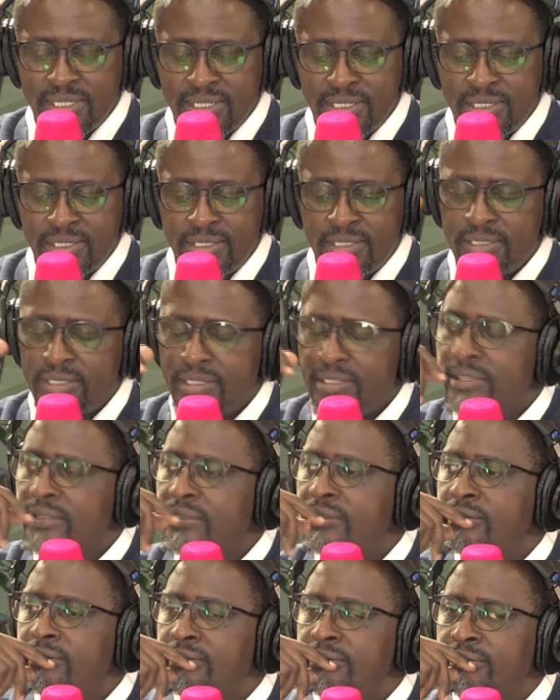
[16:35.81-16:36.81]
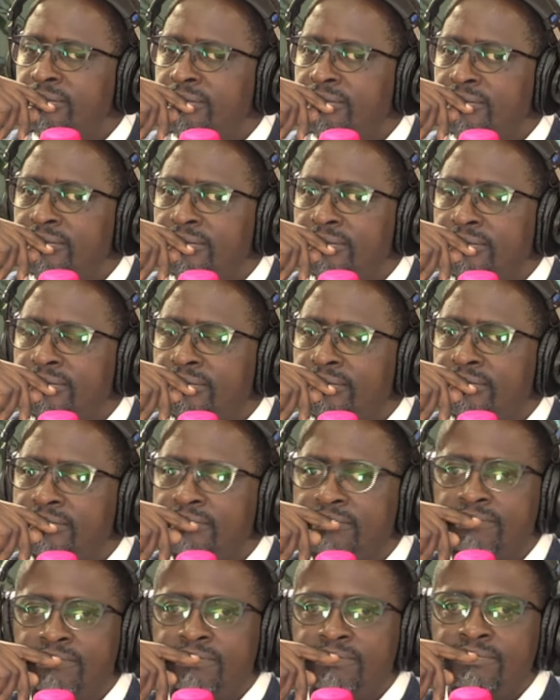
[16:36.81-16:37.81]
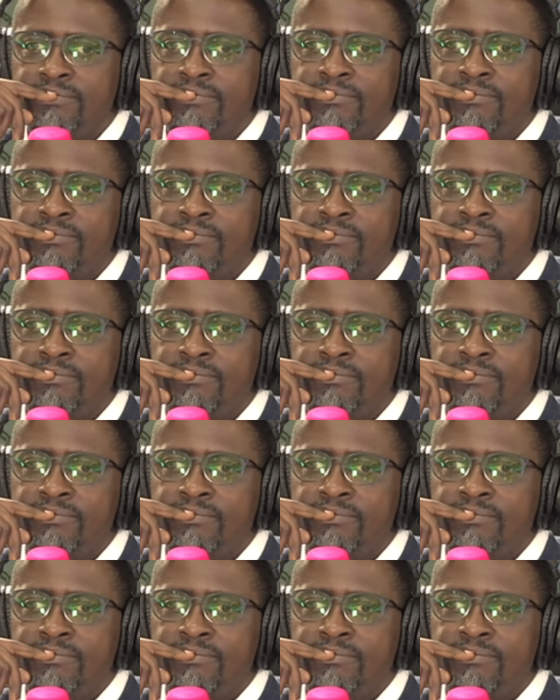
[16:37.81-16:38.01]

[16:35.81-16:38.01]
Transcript: majority of the students should be